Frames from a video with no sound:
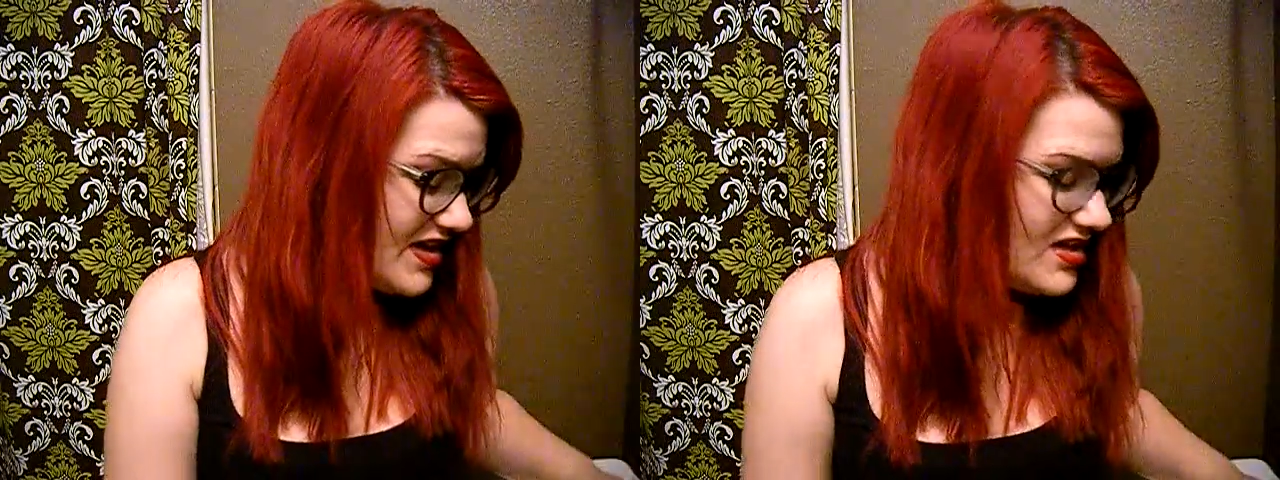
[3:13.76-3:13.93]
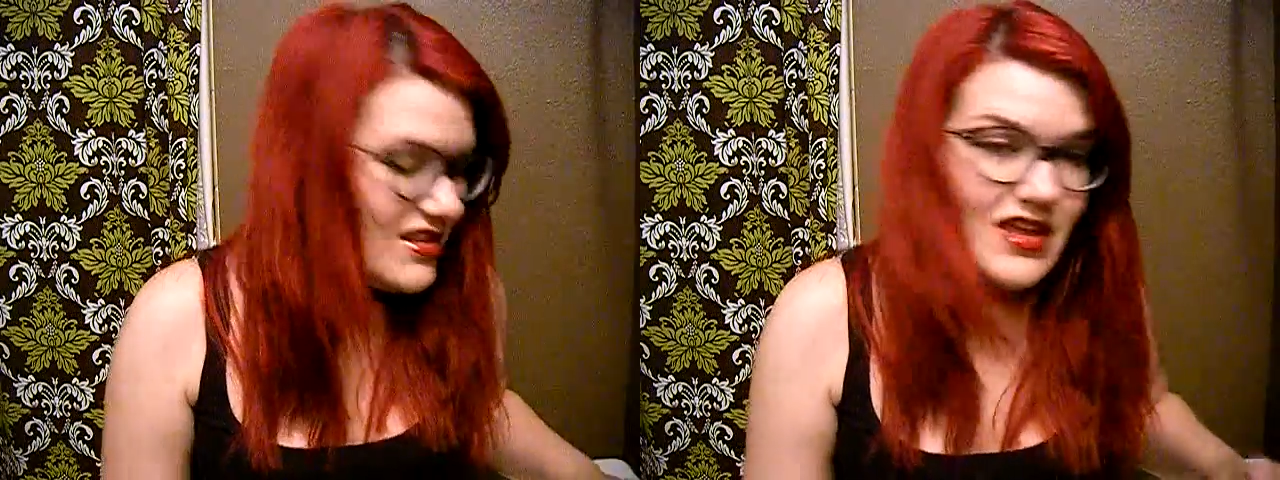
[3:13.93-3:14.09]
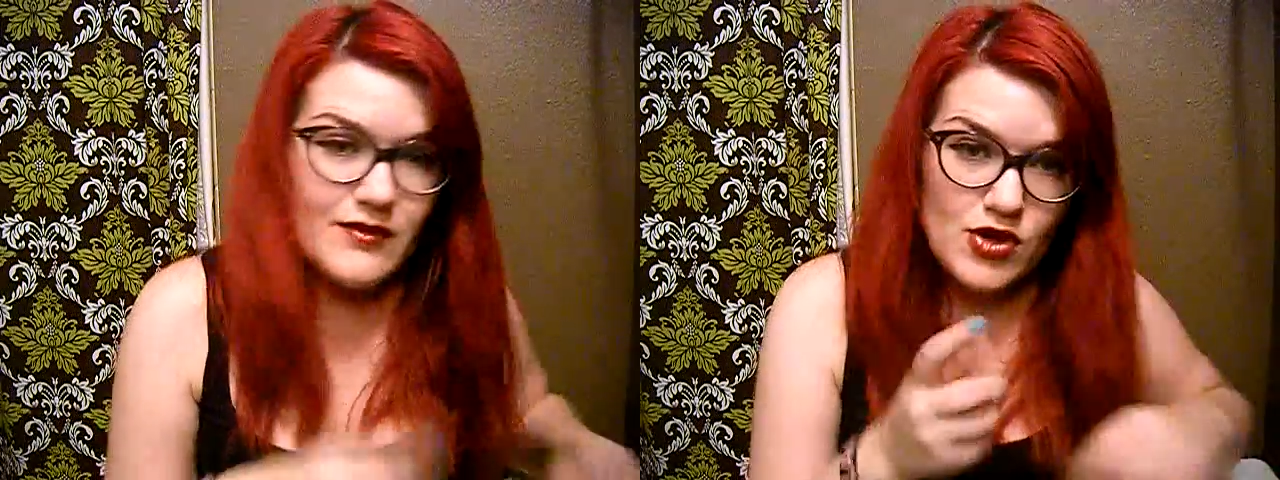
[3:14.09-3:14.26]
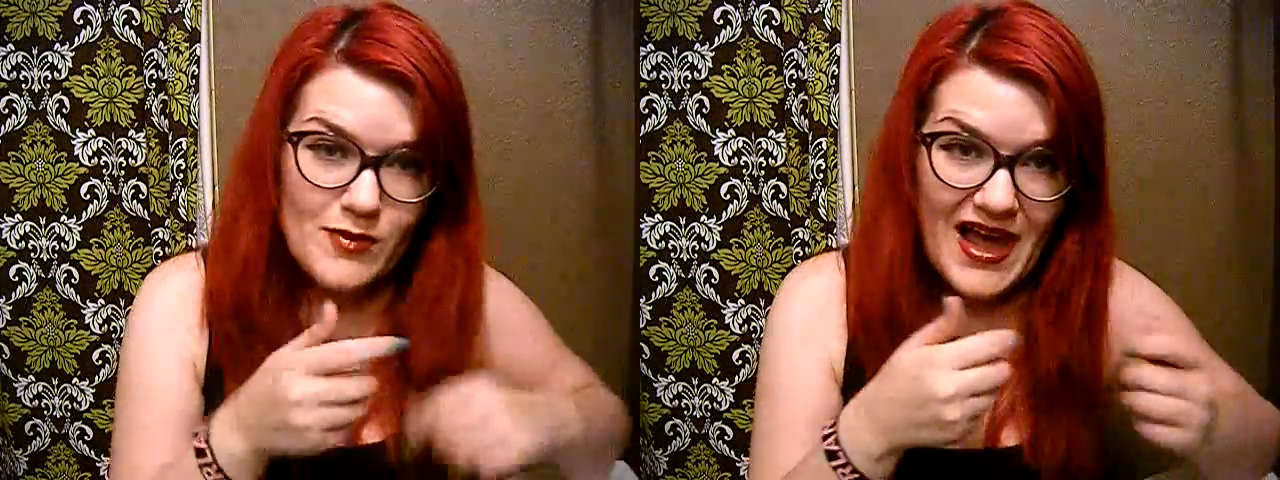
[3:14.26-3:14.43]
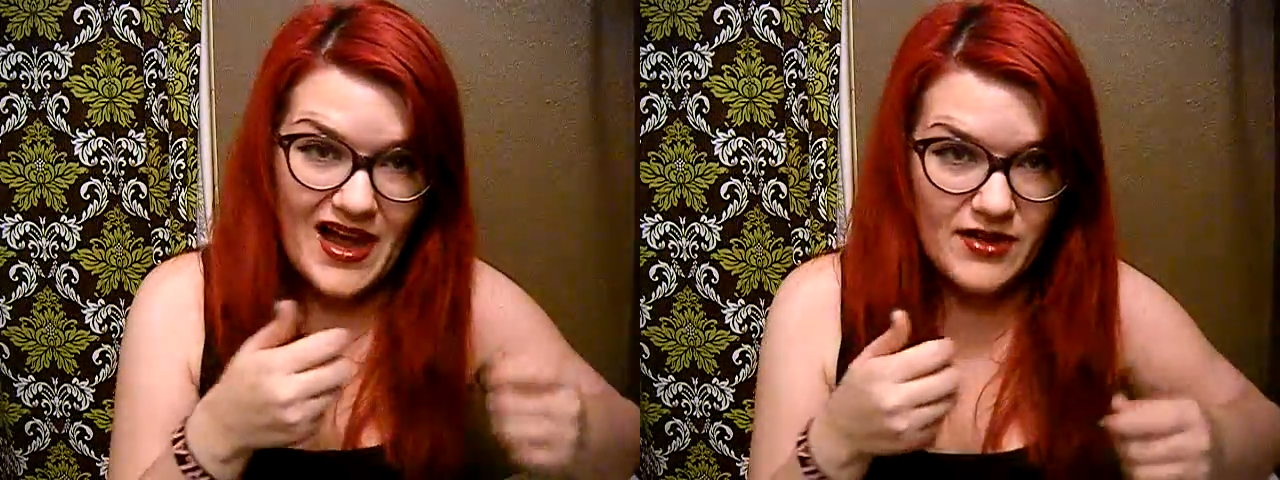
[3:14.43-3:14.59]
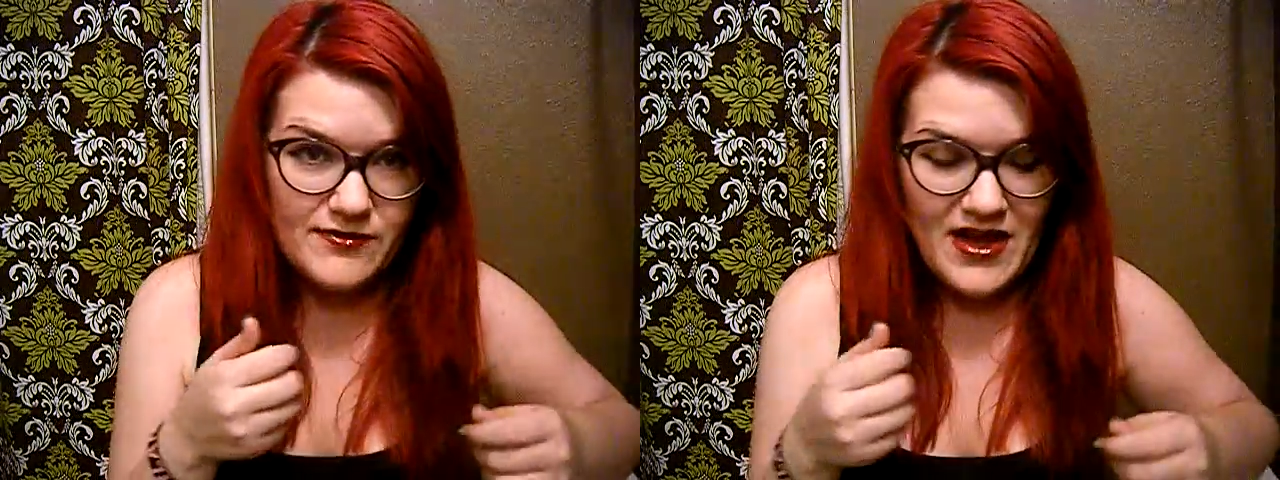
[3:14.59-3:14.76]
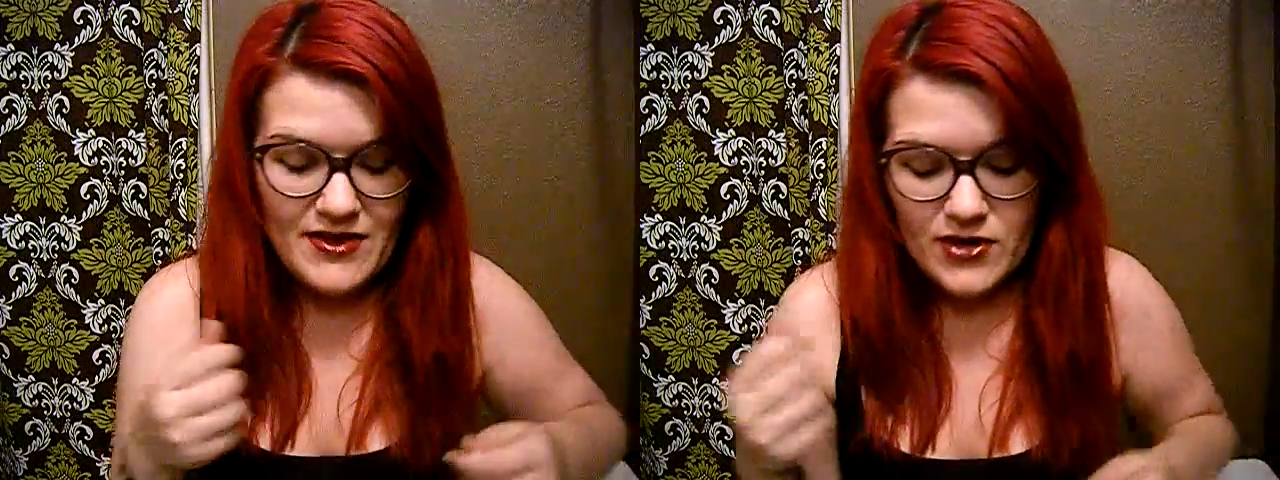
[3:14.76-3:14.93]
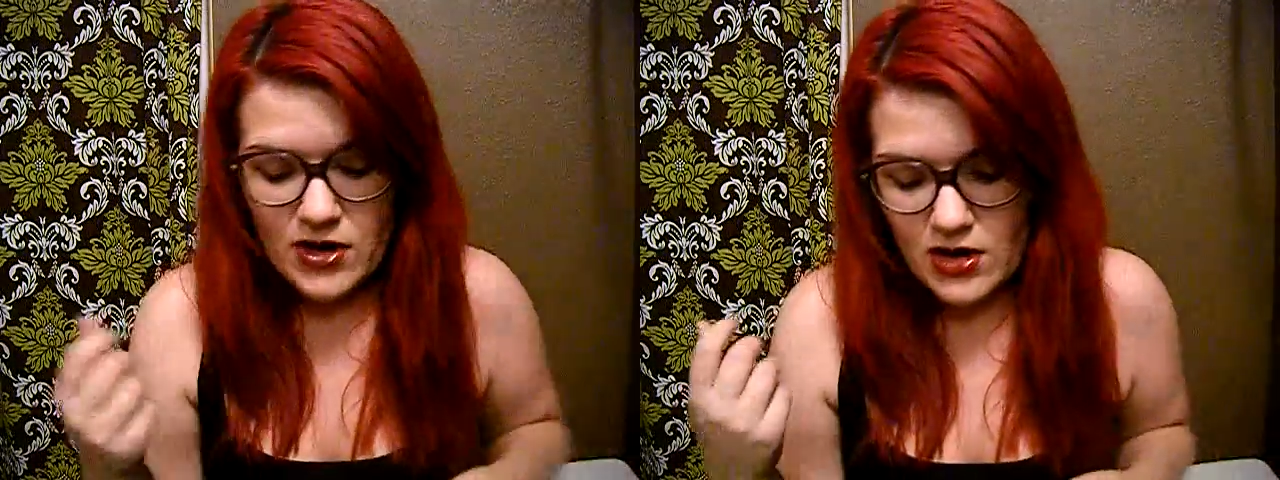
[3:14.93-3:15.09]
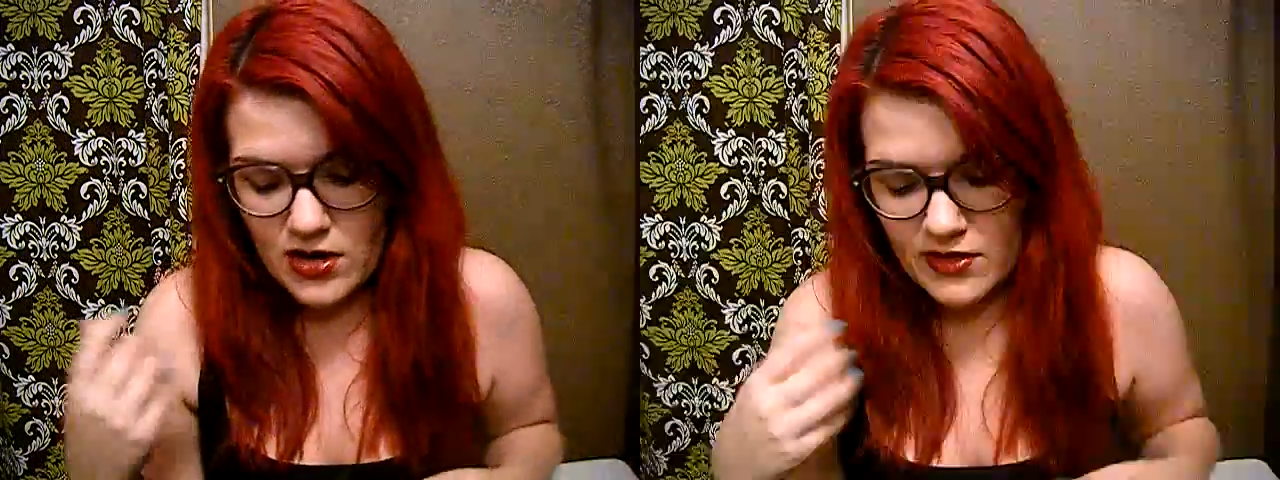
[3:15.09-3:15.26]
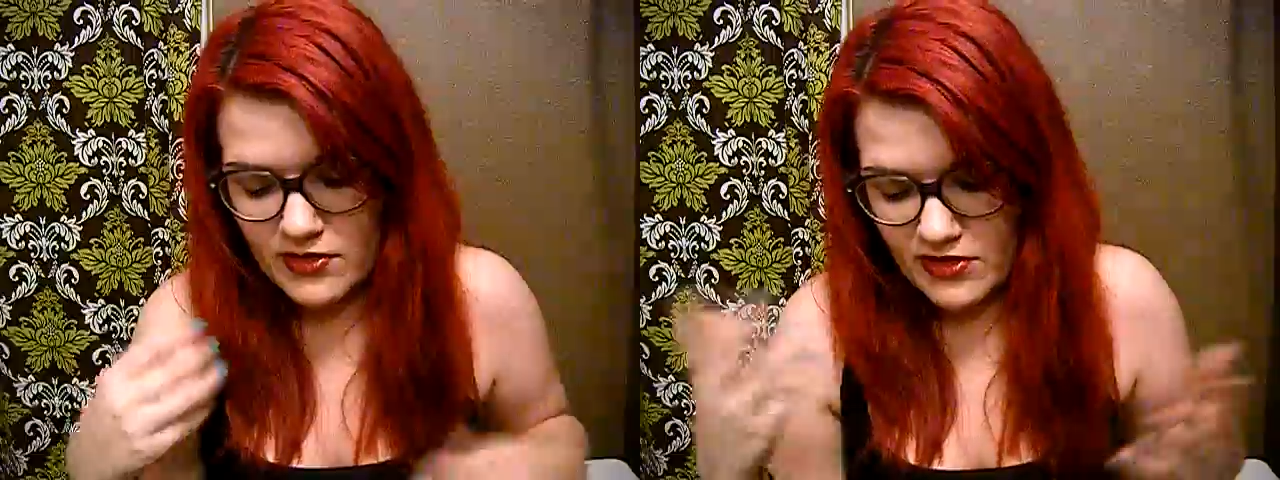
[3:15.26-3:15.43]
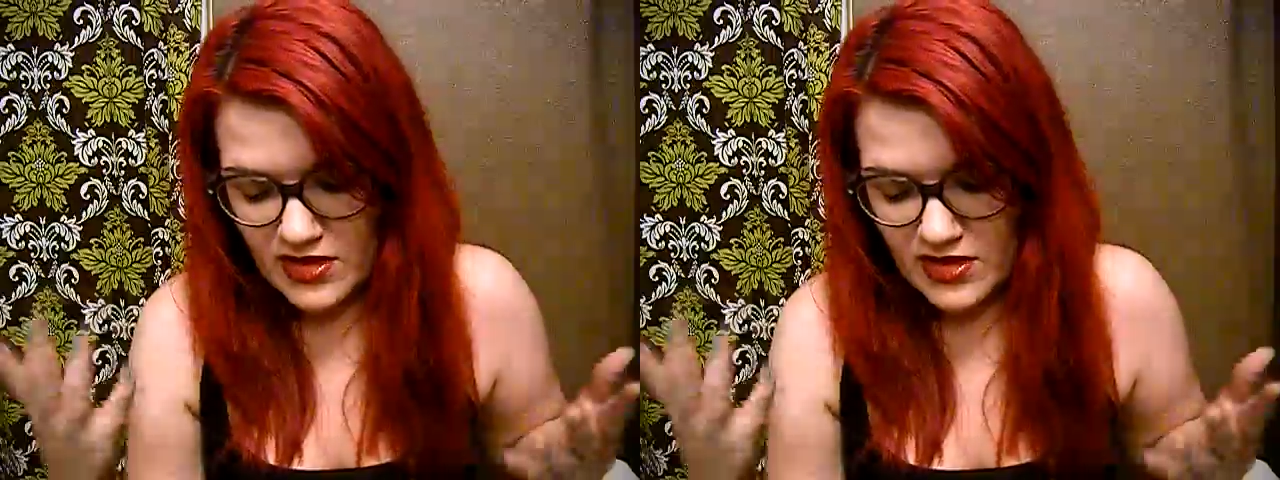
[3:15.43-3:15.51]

they give you a pack of 5 cards.